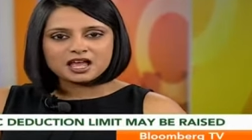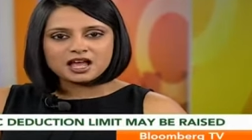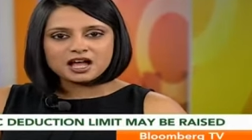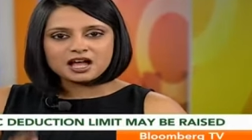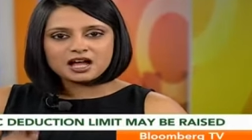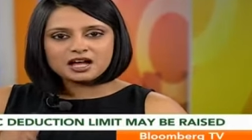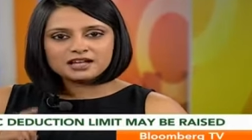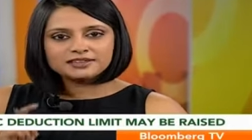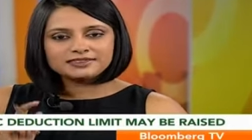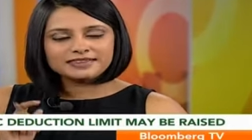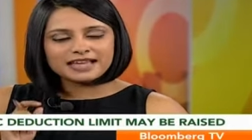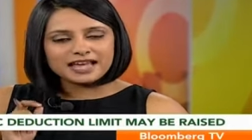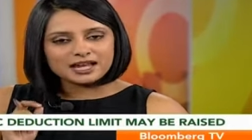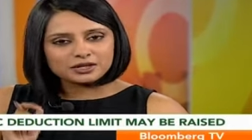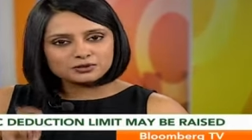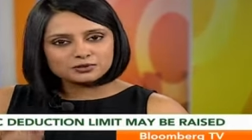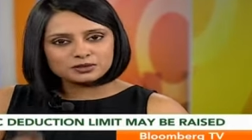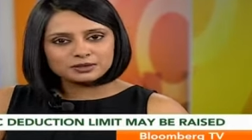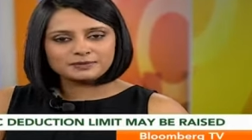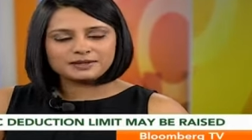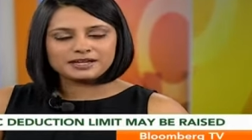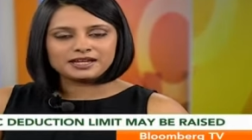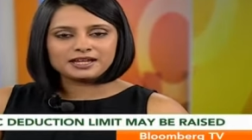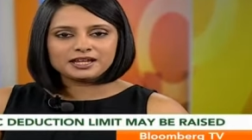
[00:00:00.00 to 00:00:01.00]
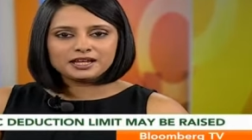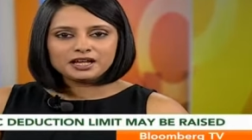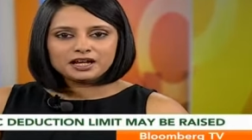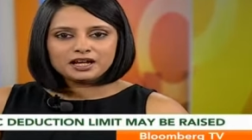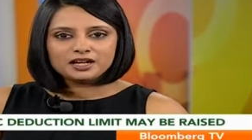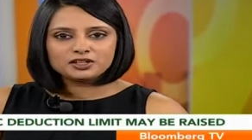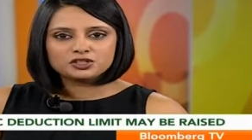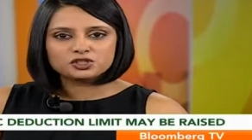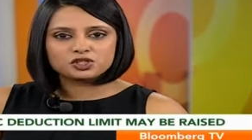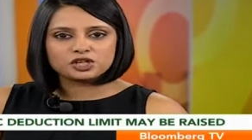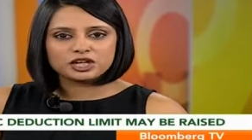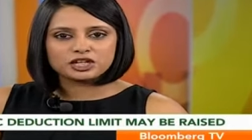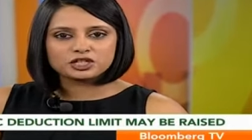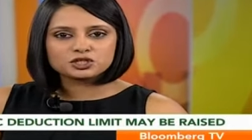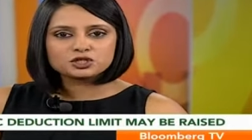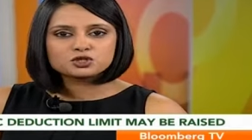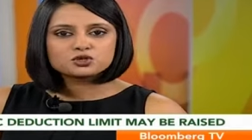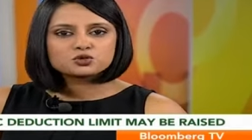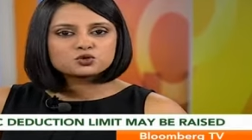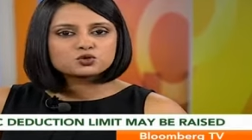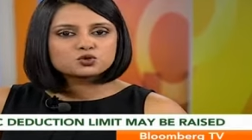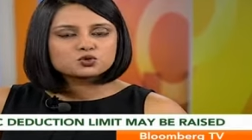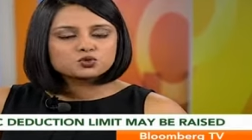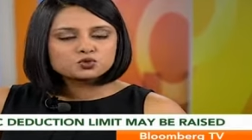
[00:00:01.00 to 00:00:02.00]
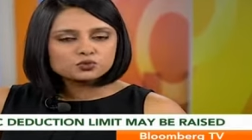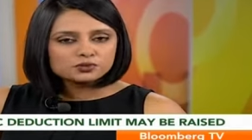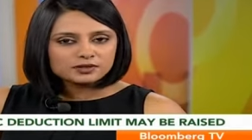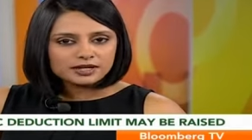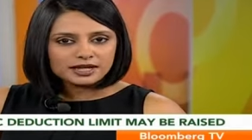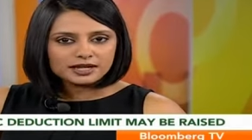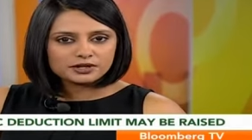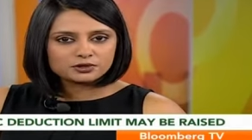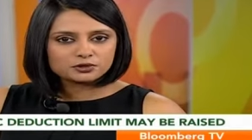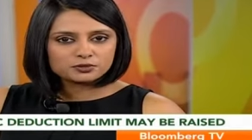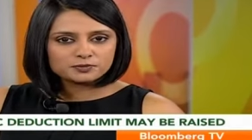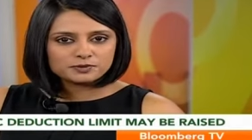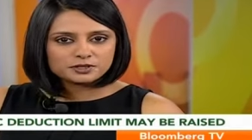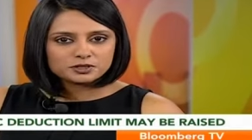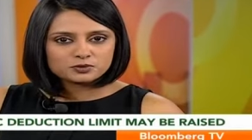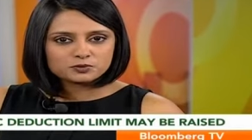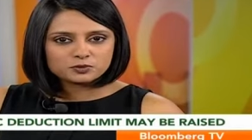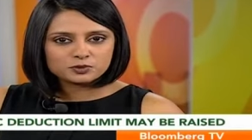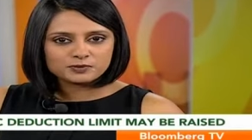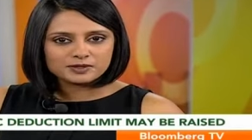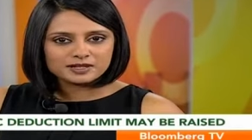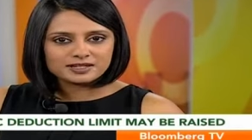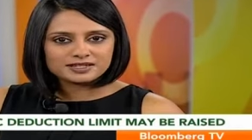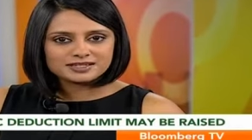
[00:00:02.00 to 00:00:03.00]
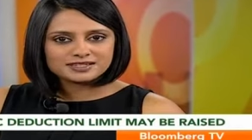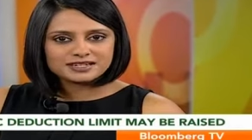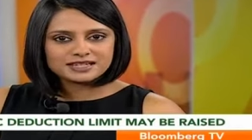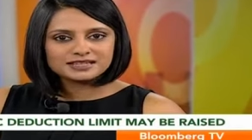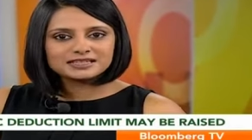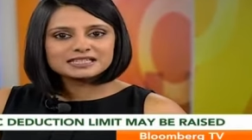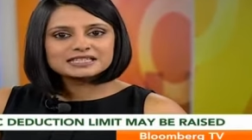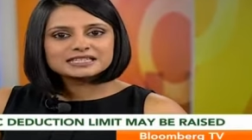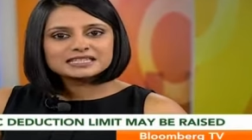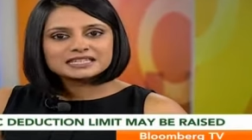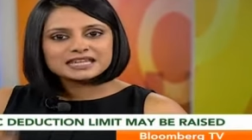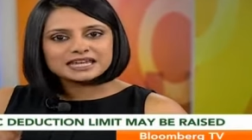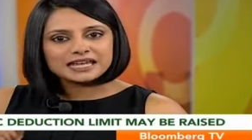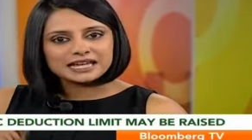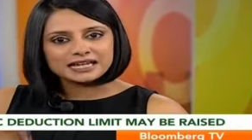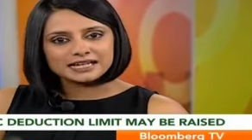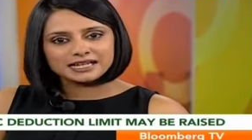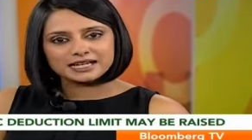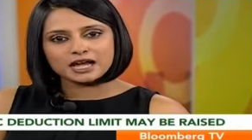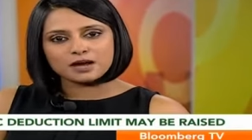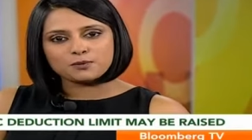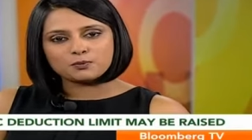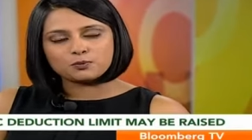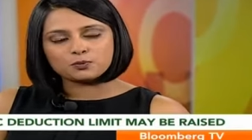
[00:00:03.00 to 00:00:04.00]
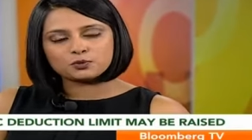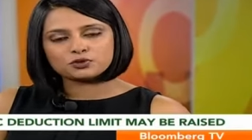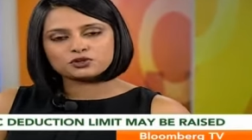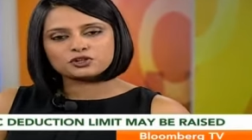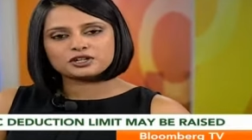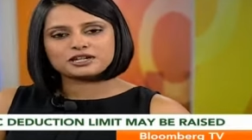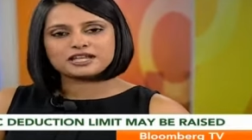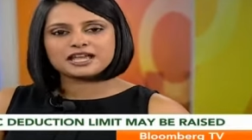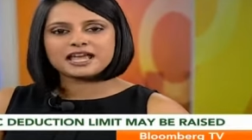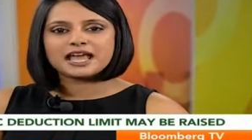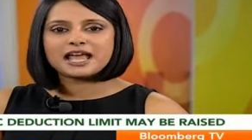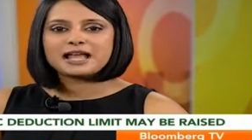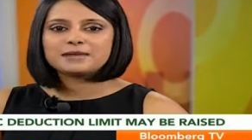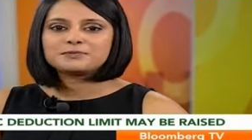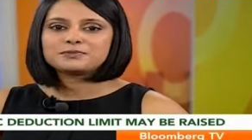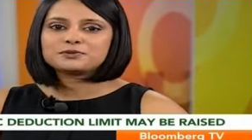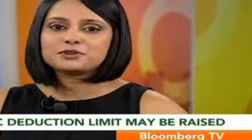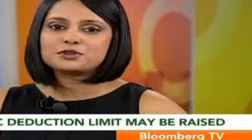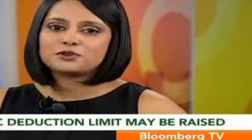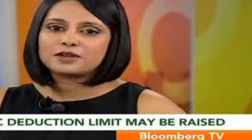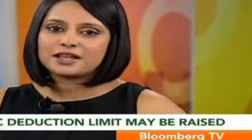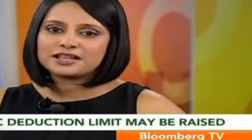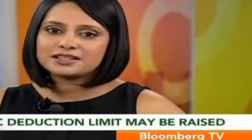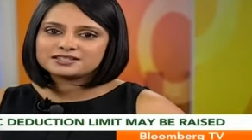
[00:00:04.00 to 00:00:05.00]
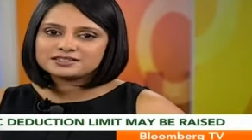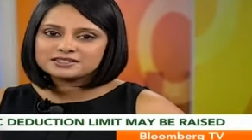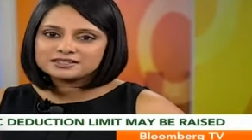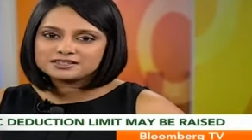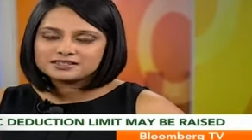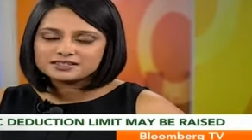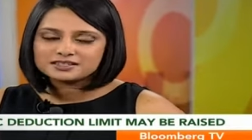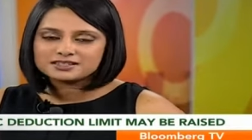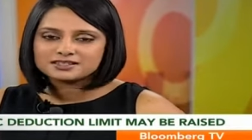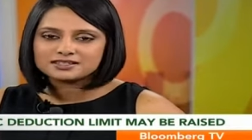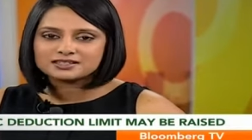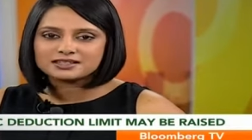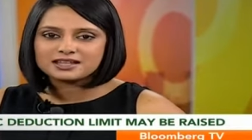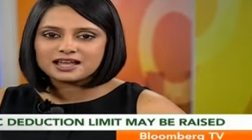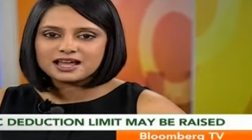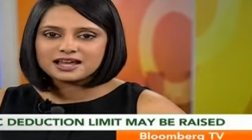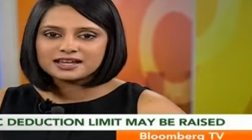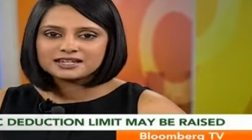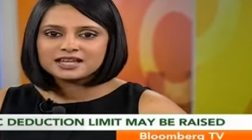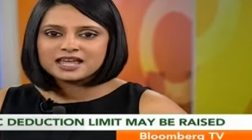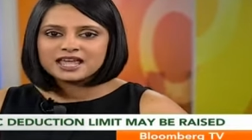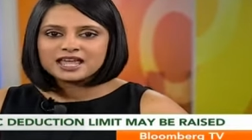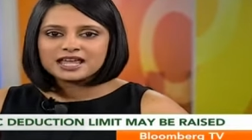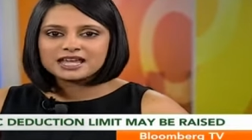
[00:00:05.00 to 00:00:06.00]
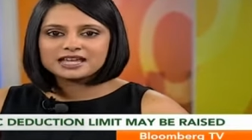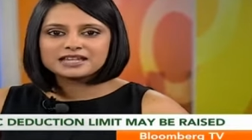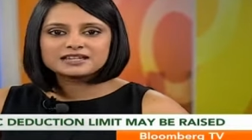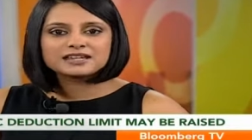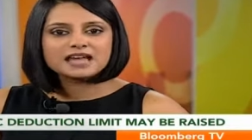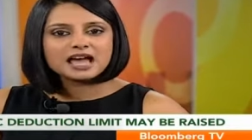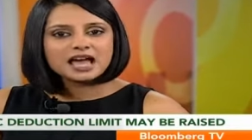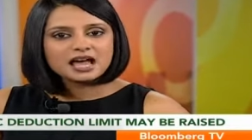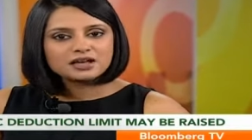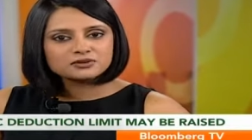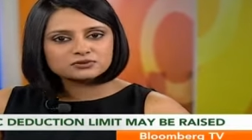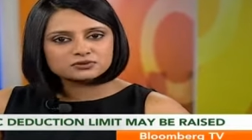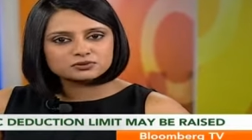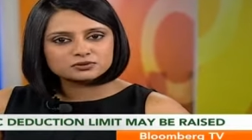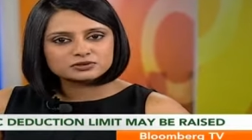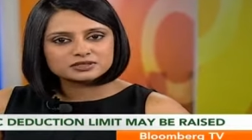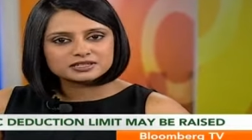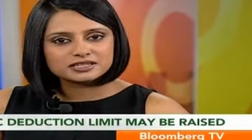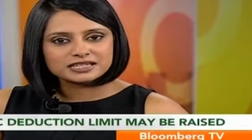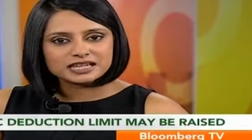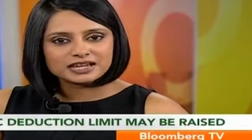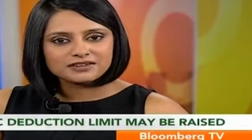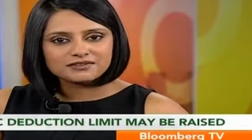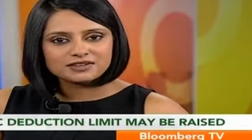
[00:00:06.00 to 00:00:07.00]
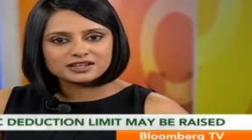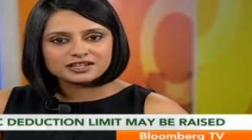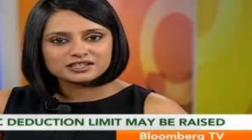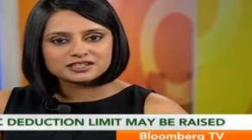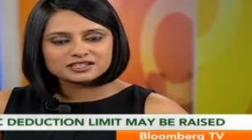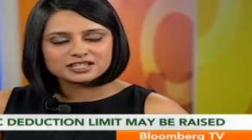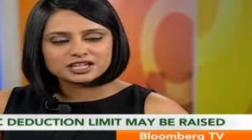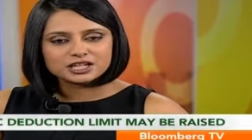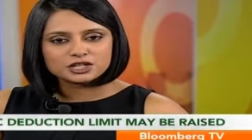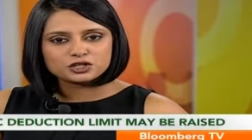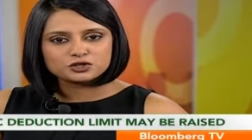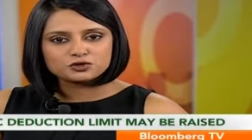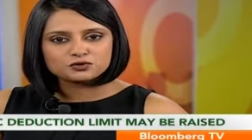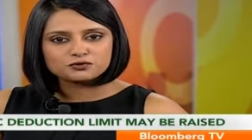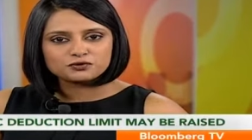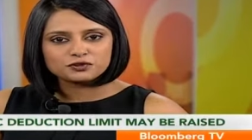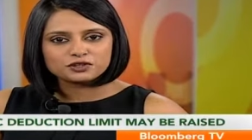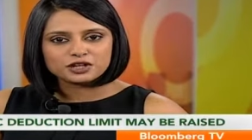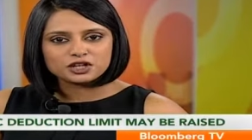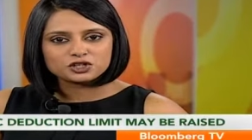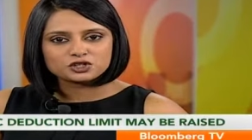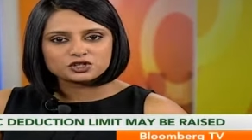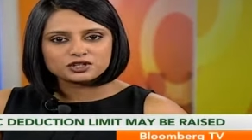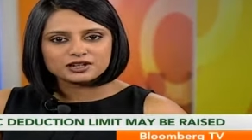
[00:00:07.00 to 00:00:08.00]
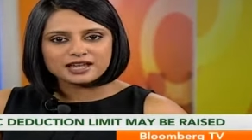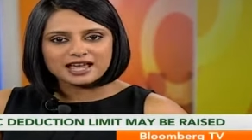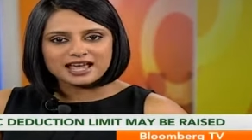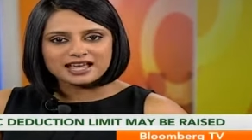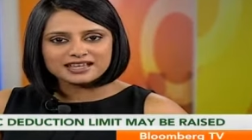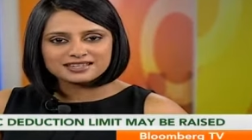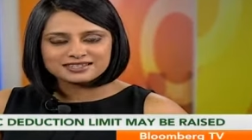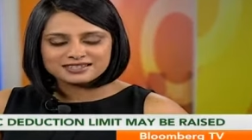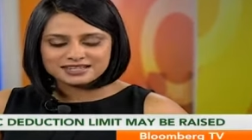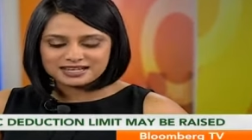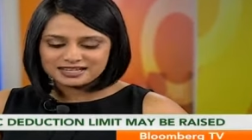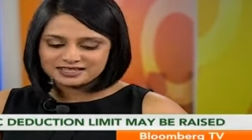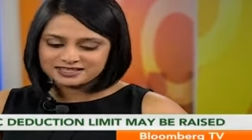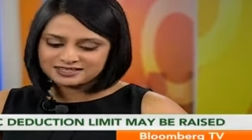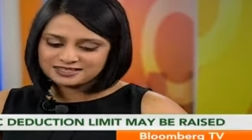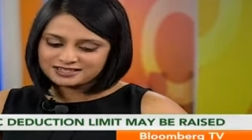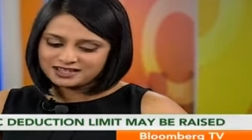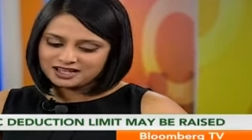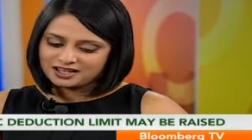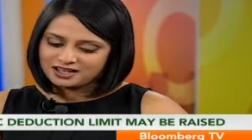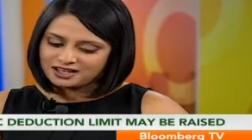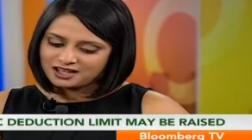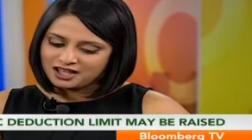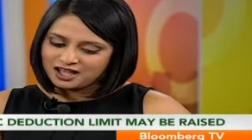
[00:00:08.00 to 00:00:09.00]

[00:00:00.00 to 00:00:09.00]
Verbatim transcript: Uh, that will be uh, changed to 2 lakh rupees, what we understand. The scaling up would really help arrest the slide in household savings into financial assets. Uh,